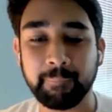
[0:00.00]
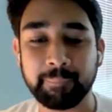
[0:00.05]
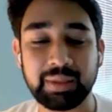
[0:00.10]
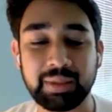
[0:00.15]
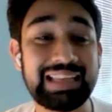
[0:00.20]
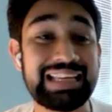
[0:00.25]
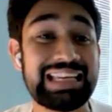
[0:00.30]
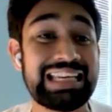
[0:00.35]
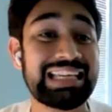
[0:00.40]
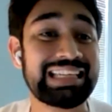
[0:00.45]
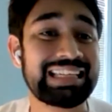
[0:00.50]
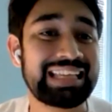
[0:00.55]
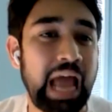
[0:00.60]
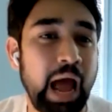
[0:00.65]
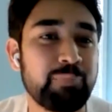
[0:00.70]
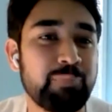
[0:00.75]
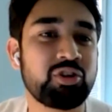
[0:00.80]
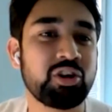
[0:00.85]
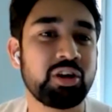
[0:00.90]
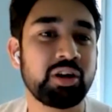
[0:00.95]
elite
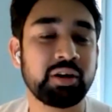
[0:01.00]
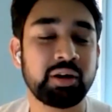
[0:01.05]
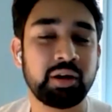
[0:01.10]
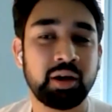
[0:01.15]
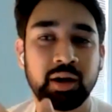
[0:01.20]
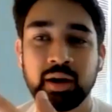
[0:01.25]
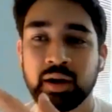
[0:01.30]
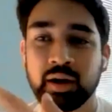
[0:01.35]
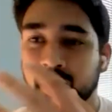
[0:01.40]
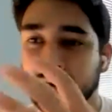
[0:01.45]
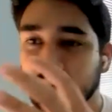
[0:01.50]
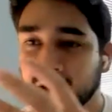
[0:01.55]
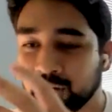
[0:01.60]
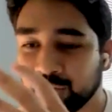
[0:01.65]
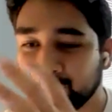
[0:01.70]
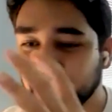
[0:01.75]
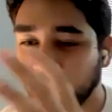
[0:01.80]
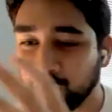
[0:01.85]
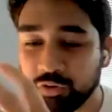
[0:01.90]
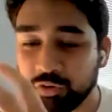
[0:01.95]
capture
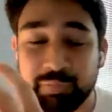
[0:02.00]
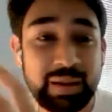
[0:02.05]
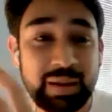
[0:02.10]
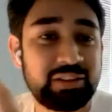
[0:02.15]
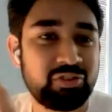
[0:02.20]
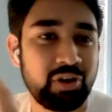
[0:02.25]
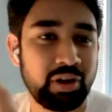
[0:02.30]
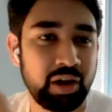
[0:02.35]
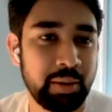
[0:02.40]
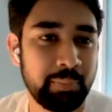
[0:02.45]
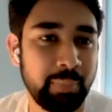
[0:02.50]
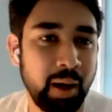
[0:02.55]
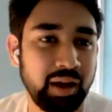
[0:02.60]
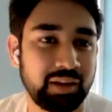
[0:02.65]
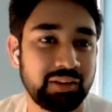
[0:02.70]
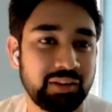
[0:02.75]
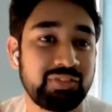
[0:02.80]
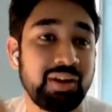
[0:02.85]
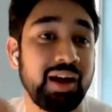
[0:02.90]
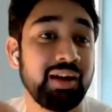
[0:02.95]
sort of picture in
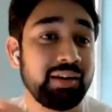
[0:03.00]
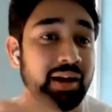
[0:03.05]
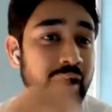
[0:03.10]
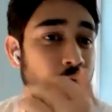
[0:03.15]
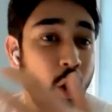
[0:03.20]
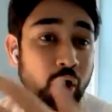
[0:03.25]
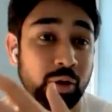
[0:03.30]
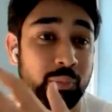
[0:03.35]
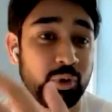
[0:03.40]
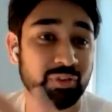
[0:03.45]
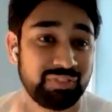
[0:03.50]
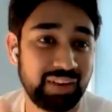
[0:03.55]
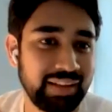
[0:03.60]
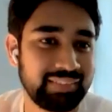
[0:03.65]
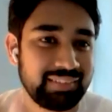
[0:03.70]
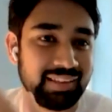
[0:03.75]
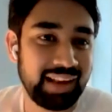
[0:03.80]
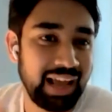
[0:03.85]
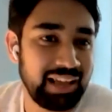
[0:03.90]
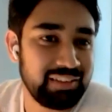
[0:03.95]
Pakistan, almost
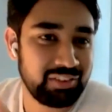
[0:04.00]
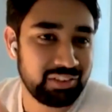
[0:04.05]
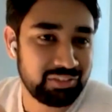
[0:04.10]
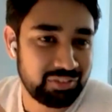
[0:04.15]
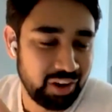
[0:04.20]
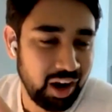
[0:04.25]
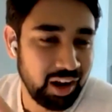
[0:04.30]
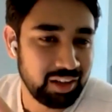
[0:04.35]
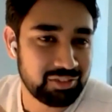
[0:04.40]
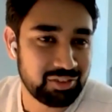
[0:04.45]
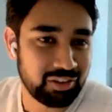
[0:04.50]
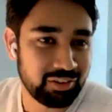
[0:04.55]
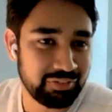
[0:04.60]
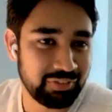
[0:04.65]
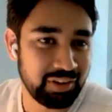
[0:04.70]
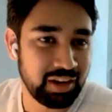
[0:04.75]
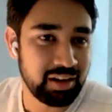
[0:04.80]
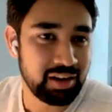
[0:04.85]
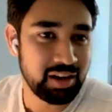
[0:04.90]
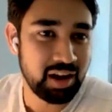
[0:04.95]
like the license Raj of
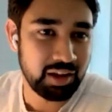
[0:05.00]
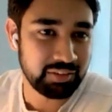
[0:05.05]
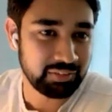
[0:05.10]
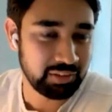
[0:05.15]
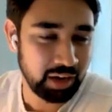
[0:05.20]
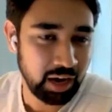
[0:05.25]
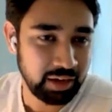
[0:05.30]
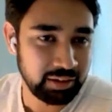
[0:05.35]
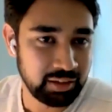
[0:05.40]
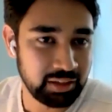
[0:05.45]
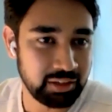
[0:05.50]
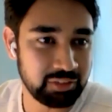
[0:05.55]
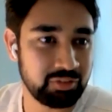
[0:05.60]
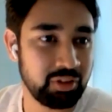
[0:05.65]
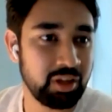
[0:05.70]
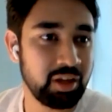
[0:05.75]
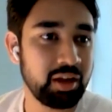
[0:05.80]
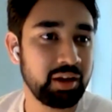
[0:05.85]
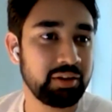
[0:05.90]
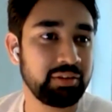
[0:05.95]
India in the 90s,
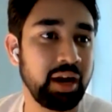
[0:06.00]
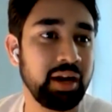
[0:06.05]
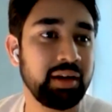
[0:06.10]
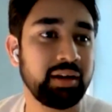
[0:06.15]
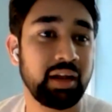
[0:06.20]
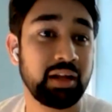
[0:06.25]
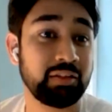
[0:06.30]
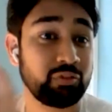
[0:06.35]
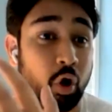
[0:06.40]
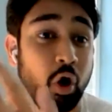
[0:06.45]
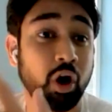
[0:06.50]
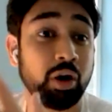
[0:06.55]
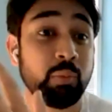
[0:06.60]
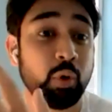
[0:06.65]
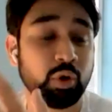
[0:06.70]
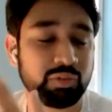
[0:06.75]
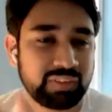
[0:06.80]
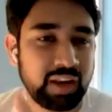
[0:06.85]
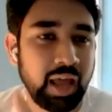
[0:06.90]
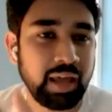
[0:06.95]
right? It's
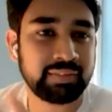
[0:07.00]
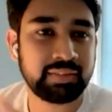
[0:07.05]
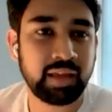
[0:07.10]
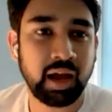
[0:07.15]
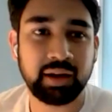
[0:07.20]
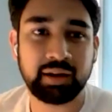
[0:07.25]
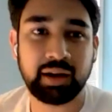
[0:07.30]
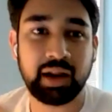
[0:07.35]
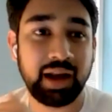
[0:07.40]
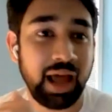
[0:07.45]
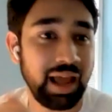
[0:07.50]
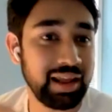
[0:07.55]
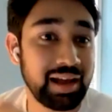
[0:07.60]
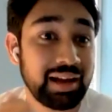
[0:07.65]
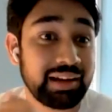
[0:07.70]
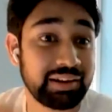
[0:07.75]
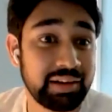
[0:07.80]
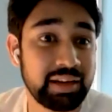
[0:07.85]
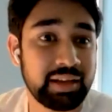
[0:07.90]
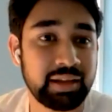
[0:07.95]
almost like that. And I
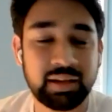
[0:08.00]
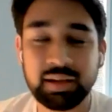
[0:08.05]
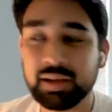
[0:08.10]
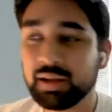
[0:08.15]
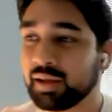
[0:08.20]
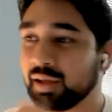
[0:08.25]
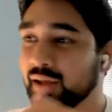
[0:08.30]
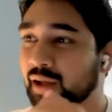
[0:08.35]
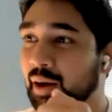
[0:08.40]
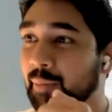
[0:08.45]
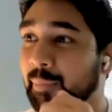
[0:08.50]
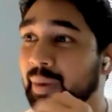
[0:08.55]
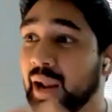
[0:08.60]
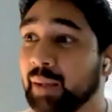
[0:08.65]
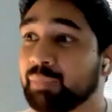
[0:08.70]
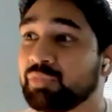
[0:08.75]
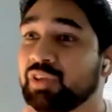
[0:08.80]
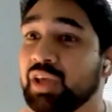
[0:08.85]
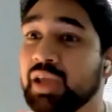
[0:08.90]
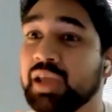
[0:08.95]
agree. But
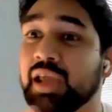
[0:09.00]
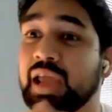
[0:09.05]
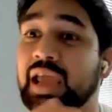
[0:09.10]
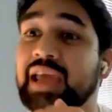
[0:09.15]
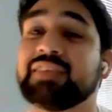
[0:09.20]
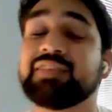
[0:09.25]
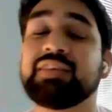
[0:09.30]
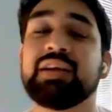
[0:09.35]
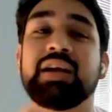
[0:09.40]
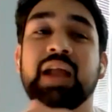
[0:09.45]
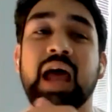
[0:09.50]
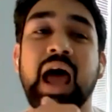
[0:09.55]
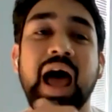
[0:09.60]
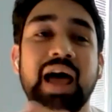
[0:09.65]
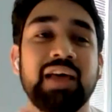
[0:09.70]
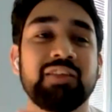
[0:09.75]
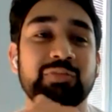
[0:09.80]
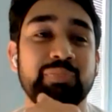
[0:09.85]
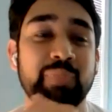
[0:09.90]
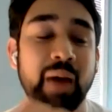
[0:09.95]
I'm saying, is it
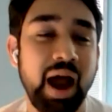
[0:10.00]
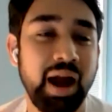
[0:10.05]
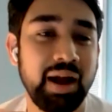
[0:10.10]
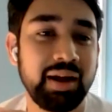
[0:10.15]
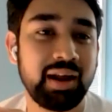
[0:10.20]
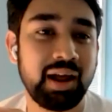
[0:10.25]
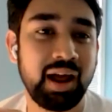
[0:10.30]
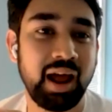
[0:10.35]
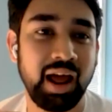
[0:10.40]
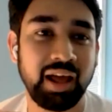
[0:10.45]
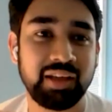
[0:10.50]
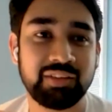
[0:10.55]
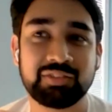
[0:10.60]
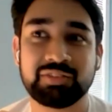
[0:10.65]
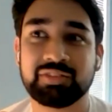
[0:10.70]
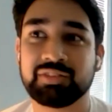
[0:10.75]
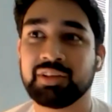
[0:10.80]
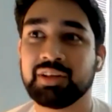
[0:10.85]
as bad as,